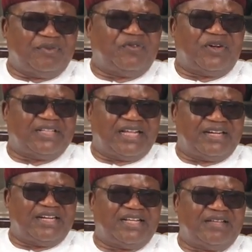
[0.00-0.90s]
before
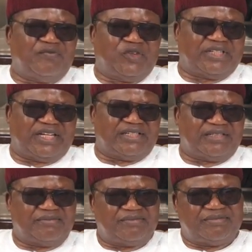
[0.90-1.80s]
they really
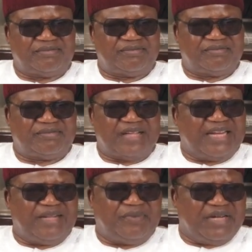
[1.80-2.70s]
voted,
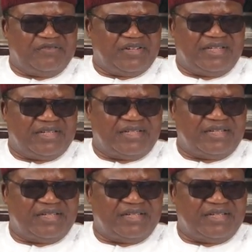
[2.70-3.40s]
I didn't believe in